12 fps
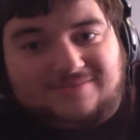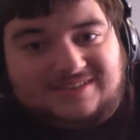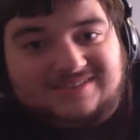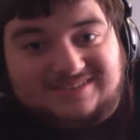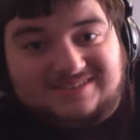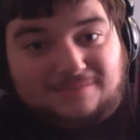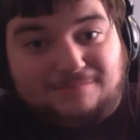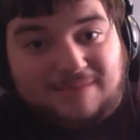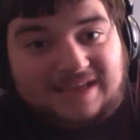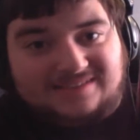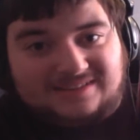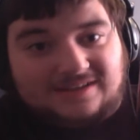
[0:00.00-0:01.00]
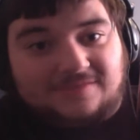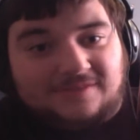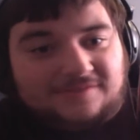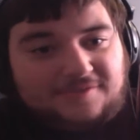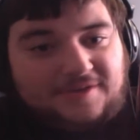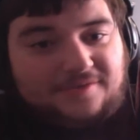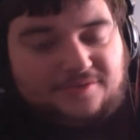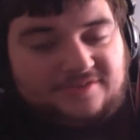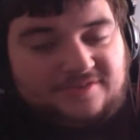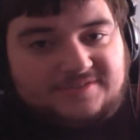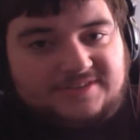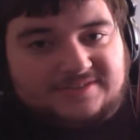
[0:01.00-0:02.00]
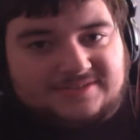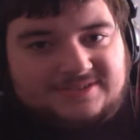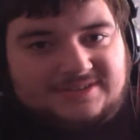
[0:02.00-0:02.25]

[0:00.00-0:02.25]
This is the best thing I've ever found thrifting.